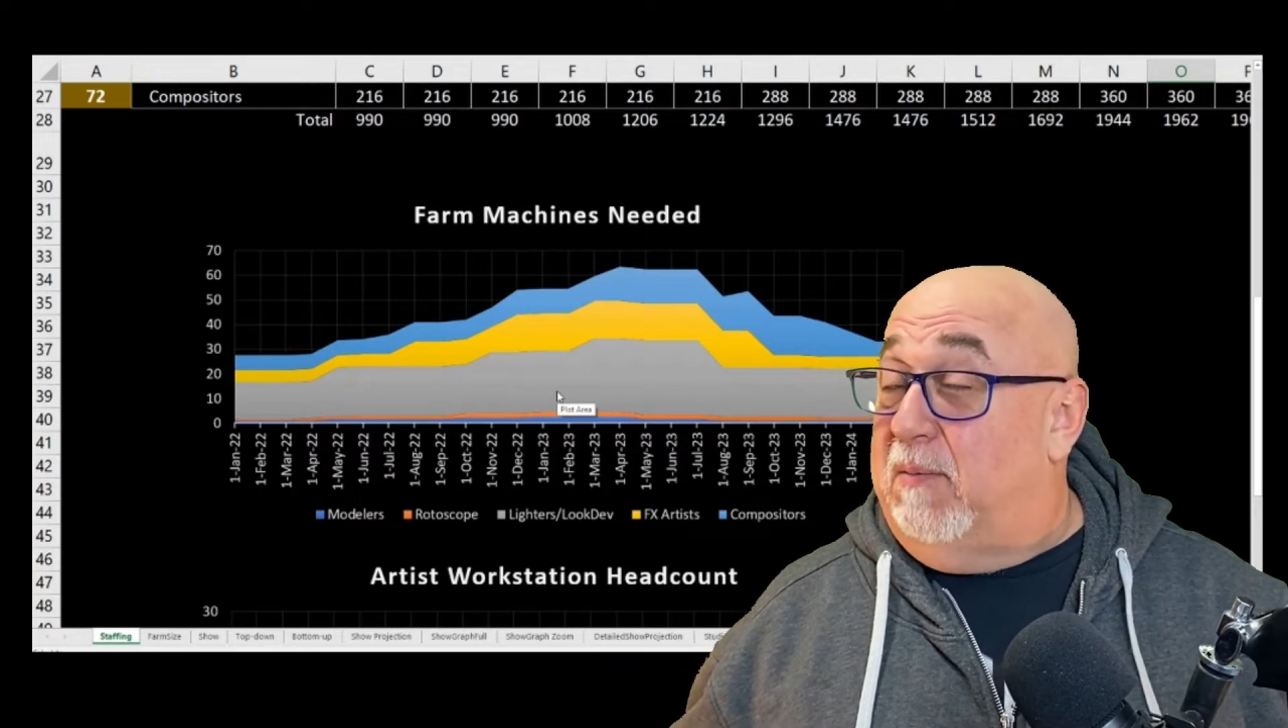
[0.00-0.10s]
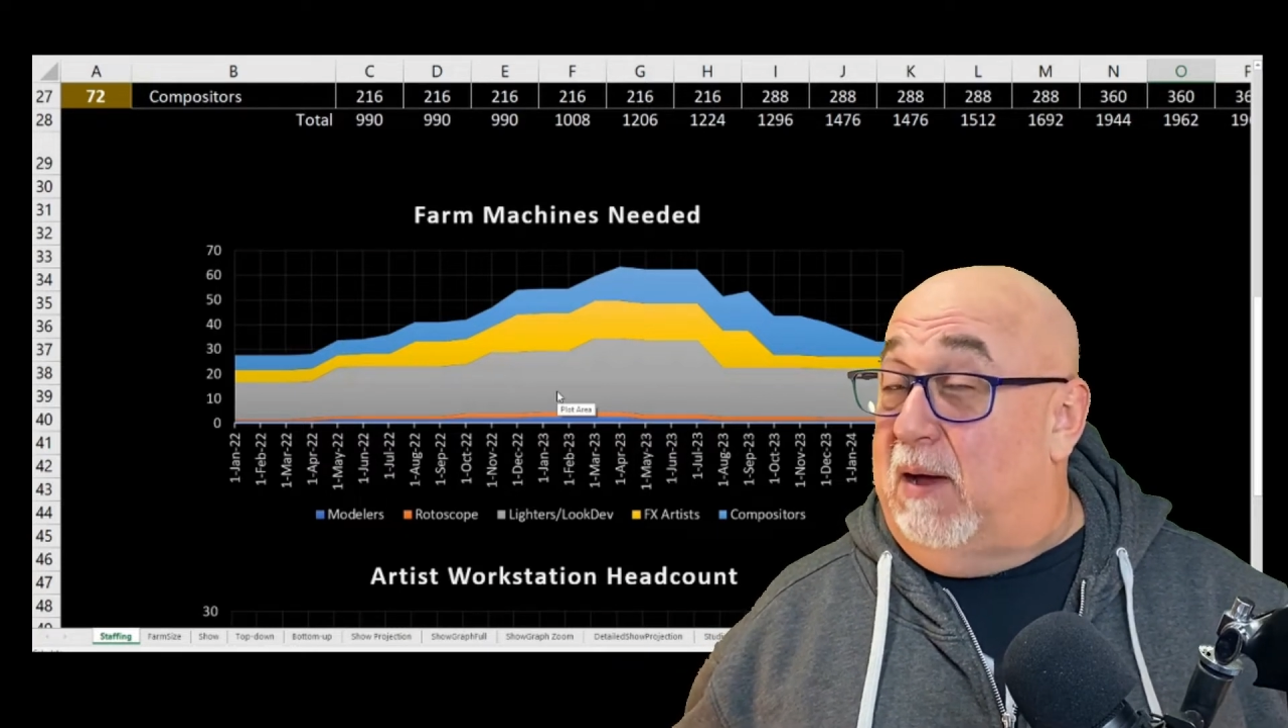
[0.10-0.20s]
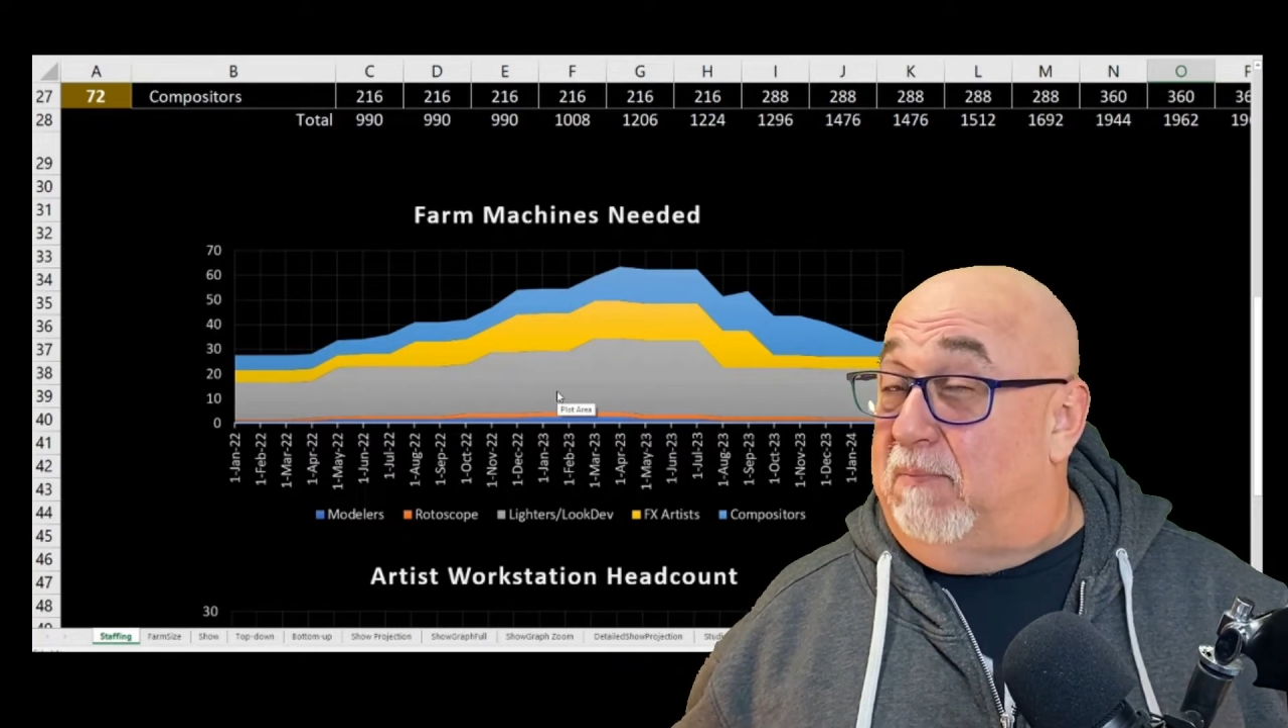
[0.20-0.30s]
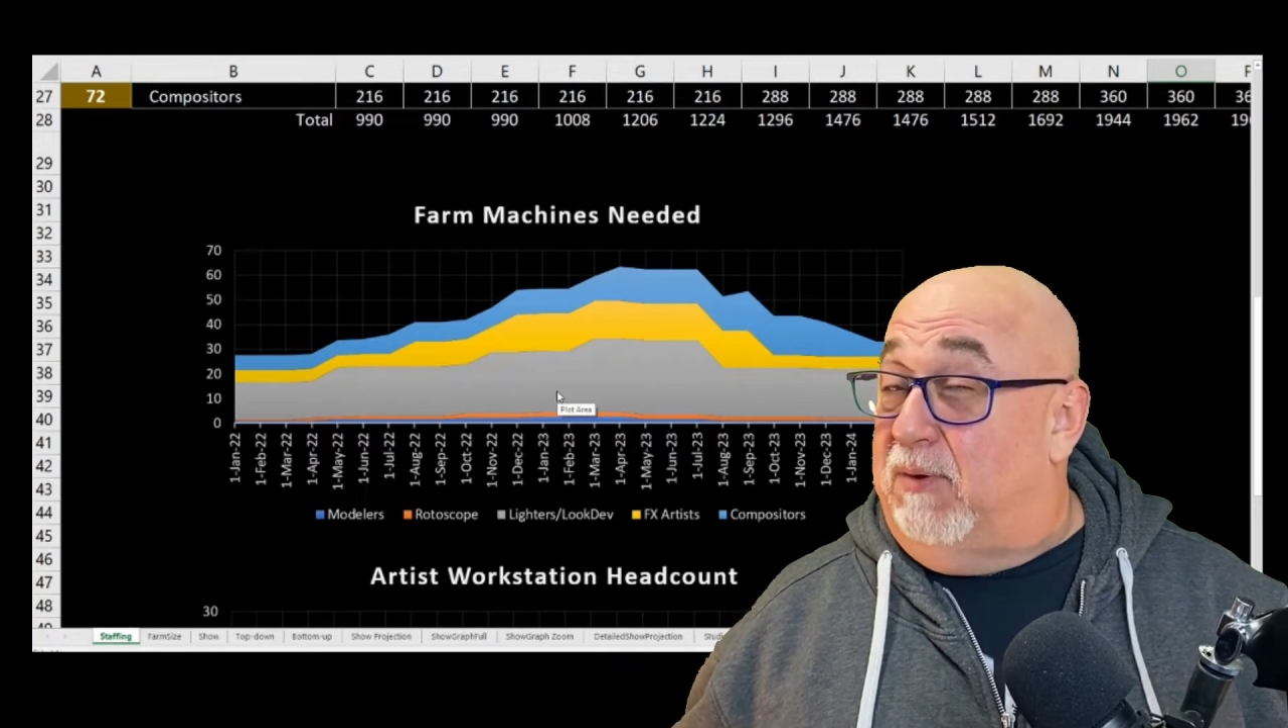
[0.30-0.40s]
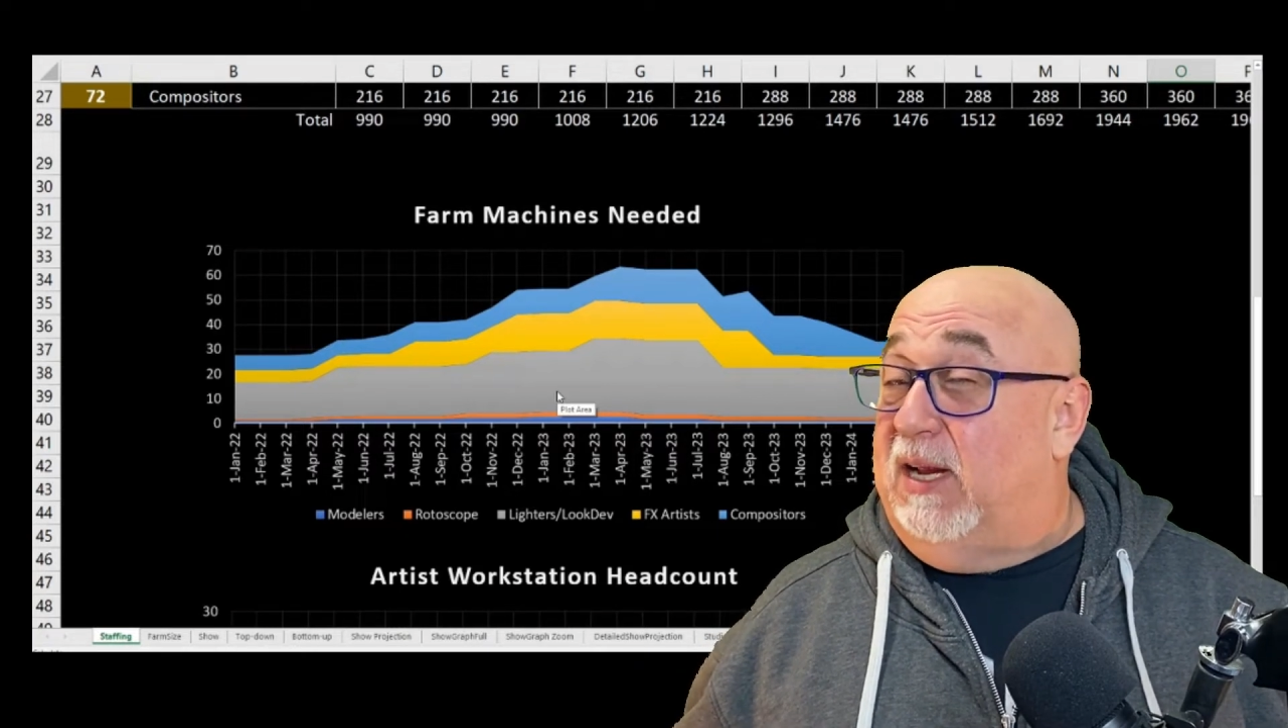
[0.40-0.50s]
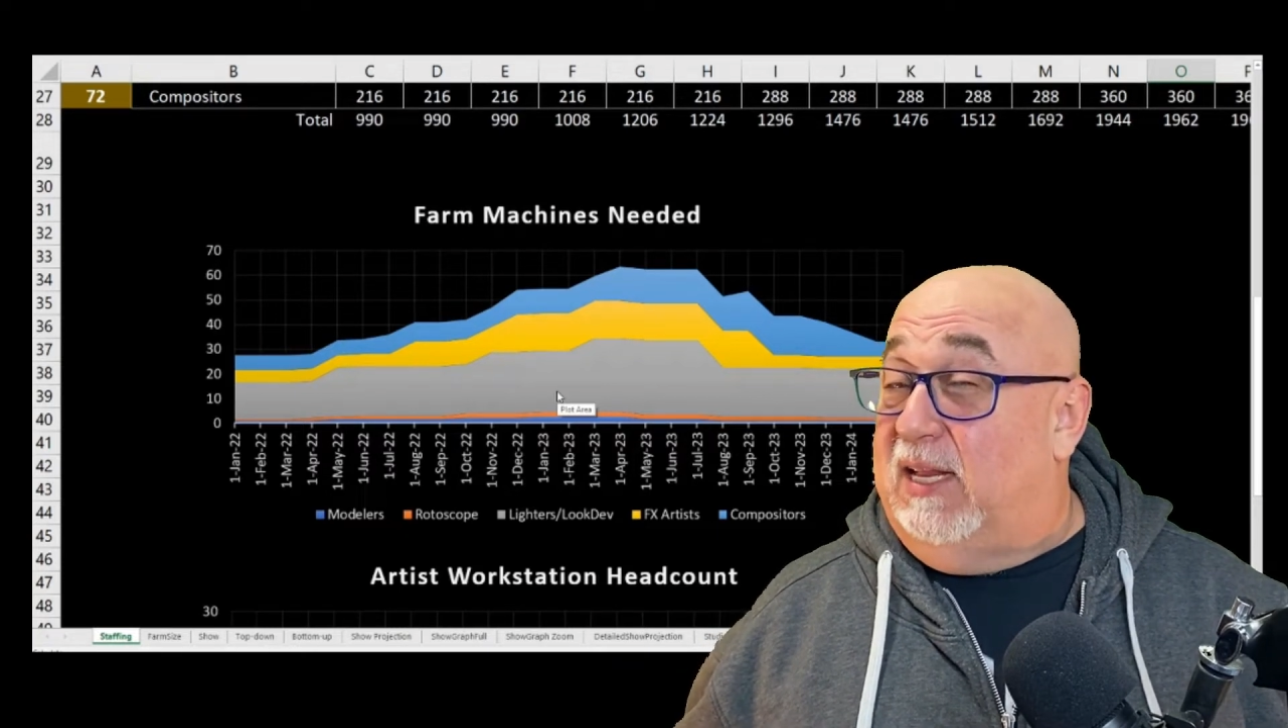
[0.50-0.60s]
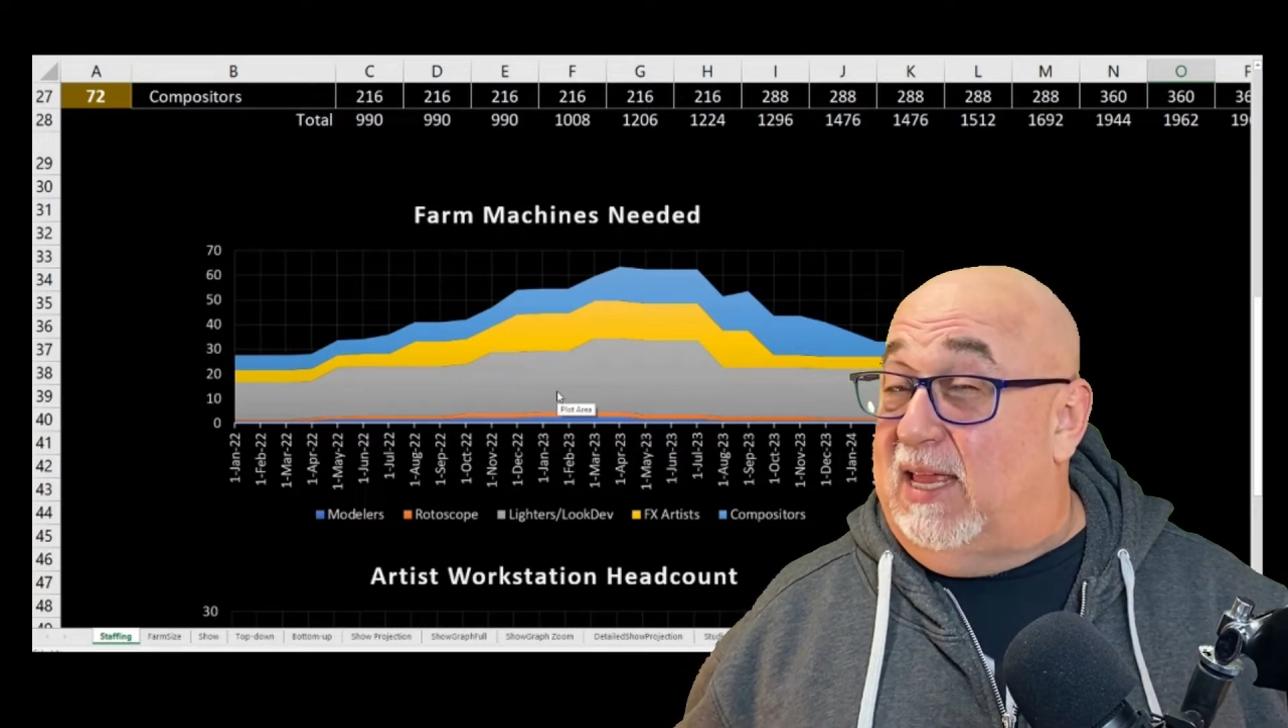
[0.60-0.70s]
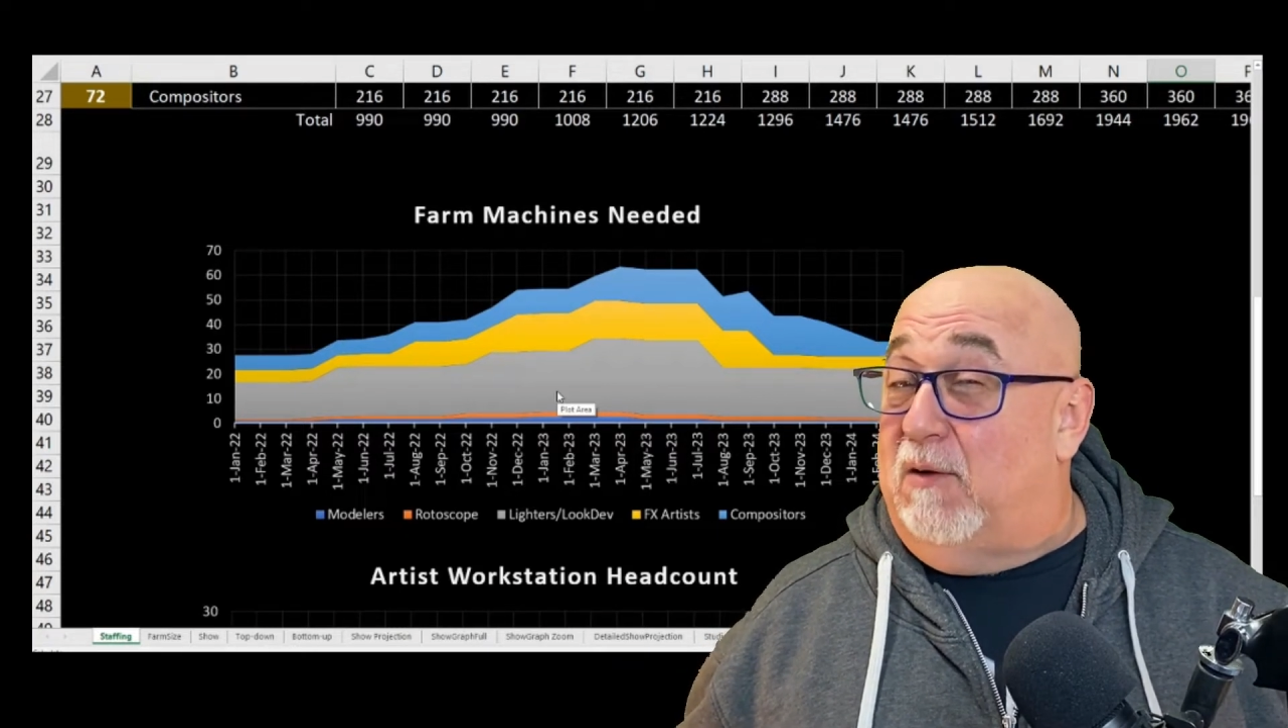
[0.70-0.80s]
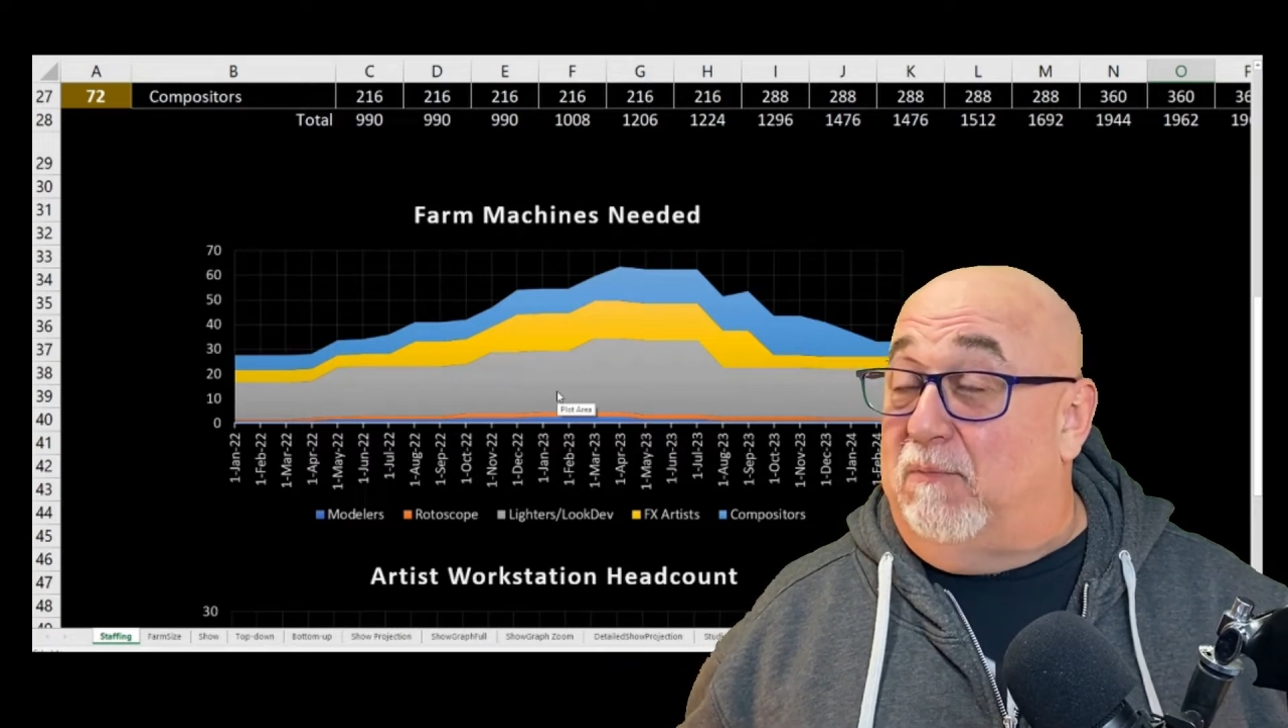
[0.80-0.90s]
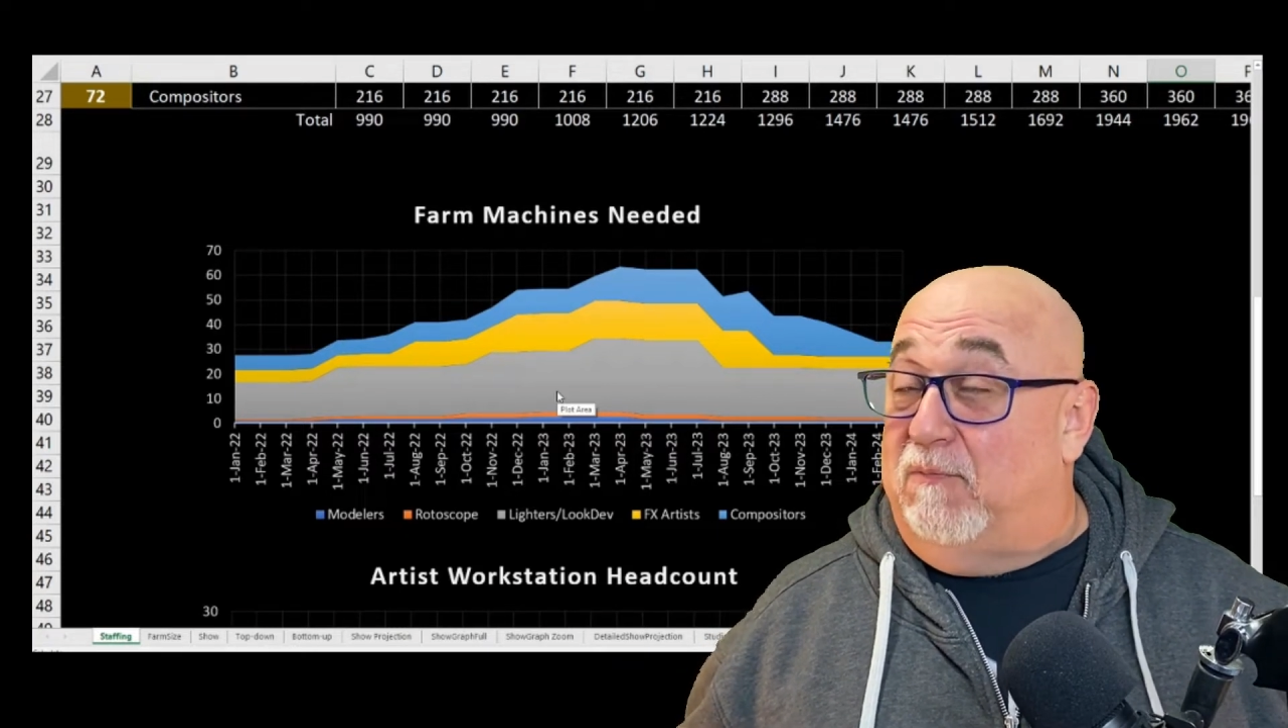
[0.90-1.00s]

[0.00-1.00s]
about bringing in that